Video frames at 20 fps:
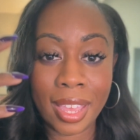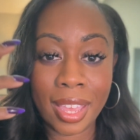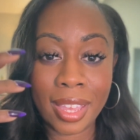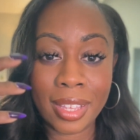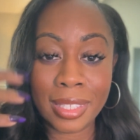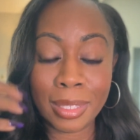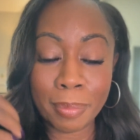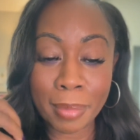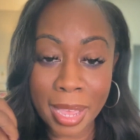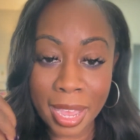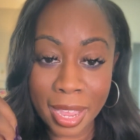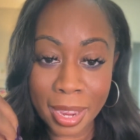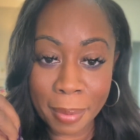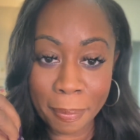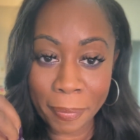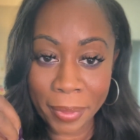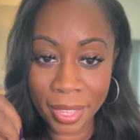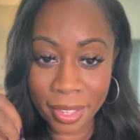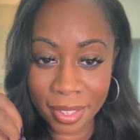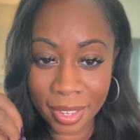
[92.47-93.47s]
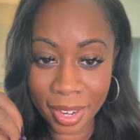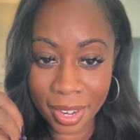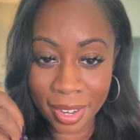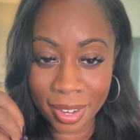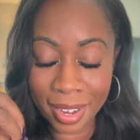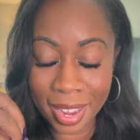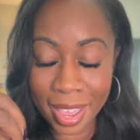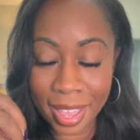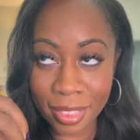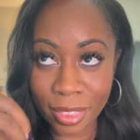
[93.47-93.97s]
It's my
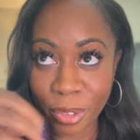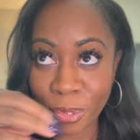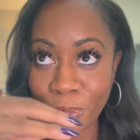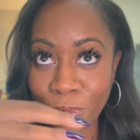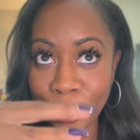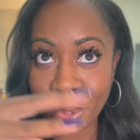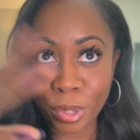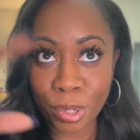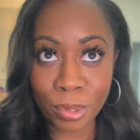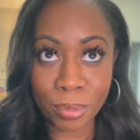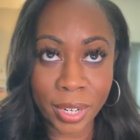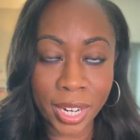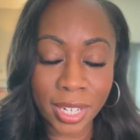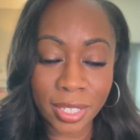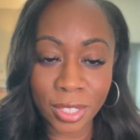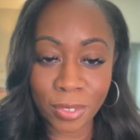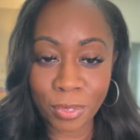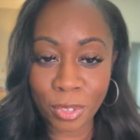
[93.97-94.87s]
opinion that the full range